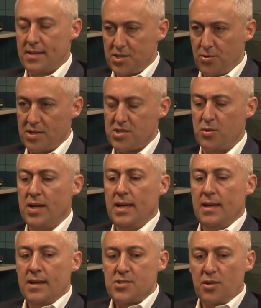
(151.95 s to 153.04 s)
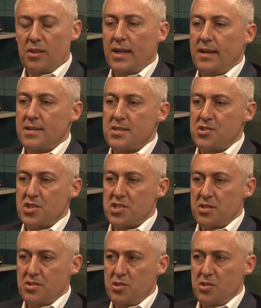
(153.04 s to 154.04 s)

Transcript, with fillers: That's correct. So, so lighting isn't just